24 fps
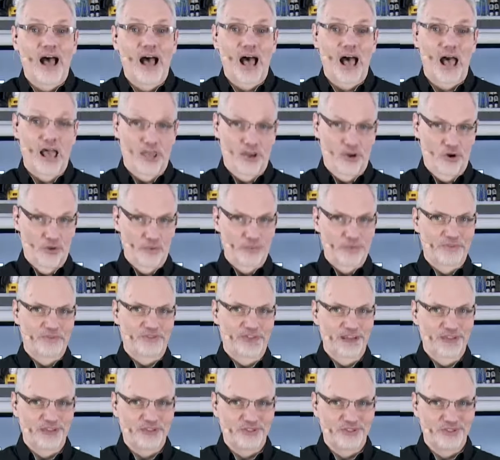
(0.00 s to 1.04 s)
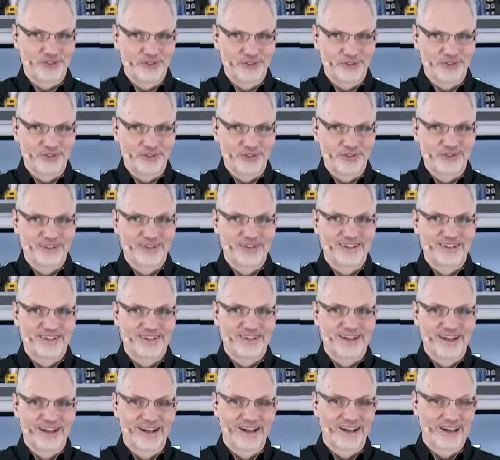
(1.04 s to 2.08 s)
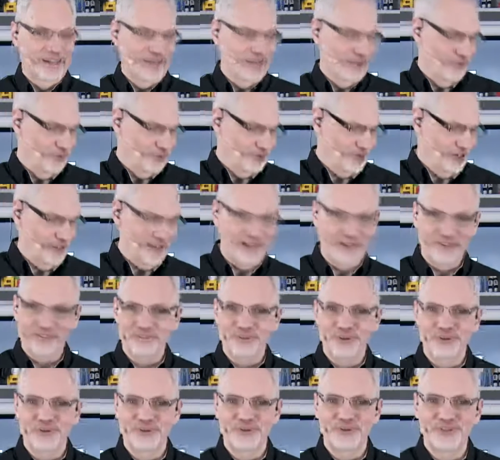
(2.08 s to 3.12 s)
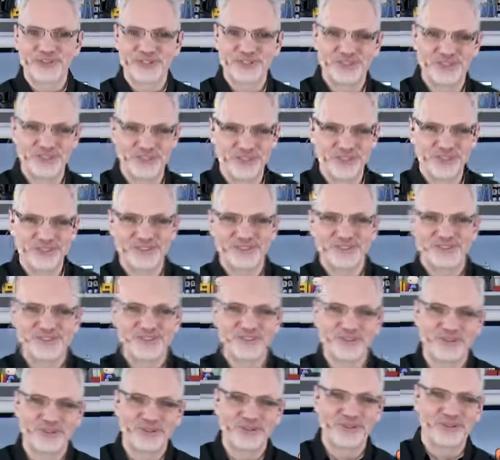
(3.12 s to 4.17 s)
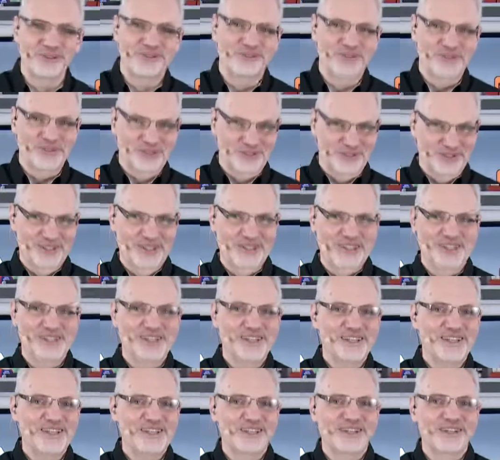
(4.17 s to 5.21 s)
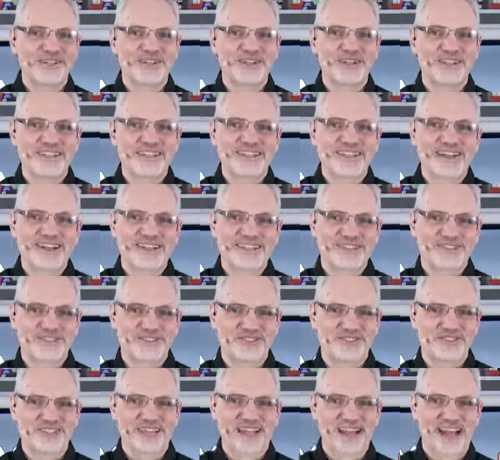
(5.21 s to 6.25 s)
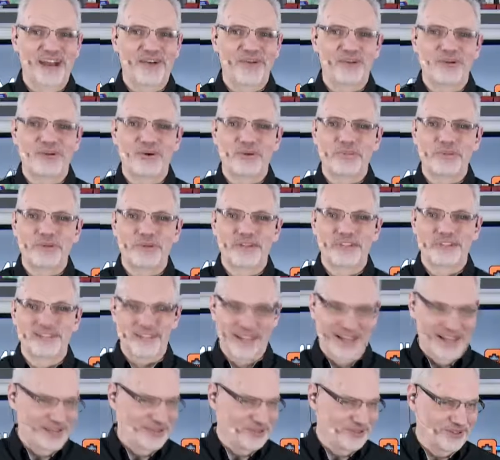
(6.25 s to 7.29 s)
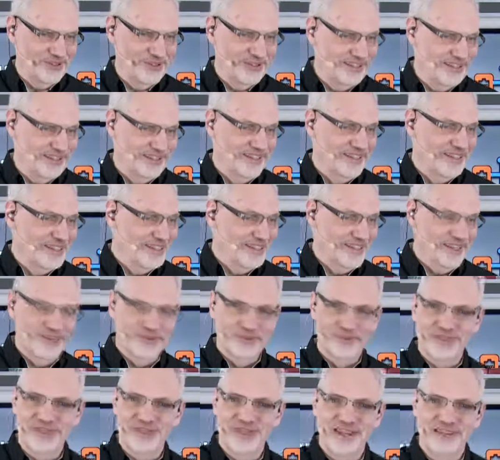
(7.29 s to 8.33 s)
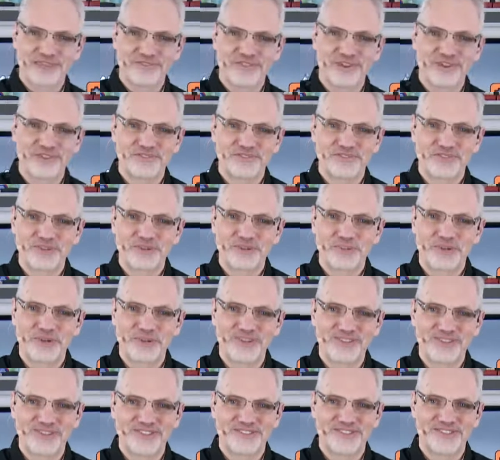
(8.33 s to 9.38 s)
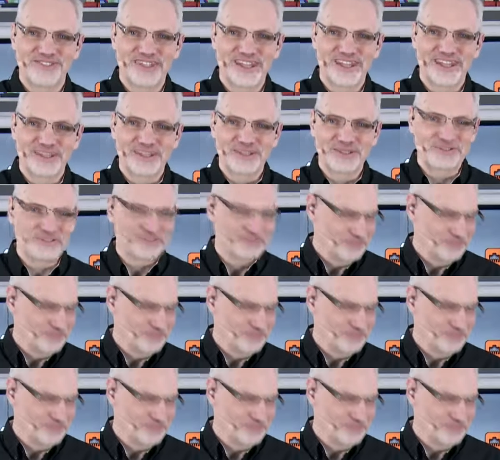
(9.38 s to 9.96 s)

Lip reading: I hope you found this useful. It was a lot of fun doing this show. These are one of those ones where you really like to see how it all plays out, and it was a lot of fun for us putting this together.